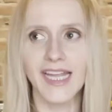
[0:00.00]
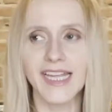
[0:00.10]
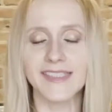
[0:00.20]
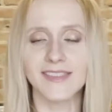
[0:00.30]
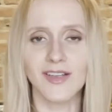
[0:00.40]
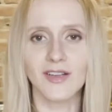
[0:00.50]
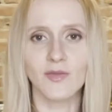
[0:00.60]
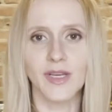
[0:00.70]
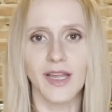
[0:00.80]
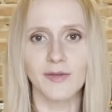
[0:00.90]
It
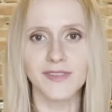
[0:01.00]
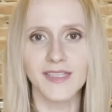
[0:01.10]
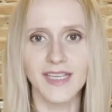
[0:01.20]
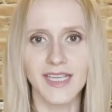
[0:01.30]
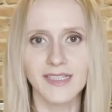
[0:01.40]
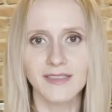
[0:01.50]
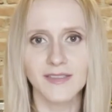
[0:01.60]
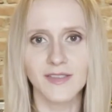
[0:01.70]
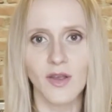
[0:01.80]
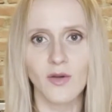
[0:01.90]
started when I was a kid.
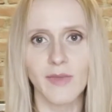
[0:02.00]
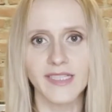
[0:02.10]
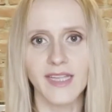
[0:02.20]
So my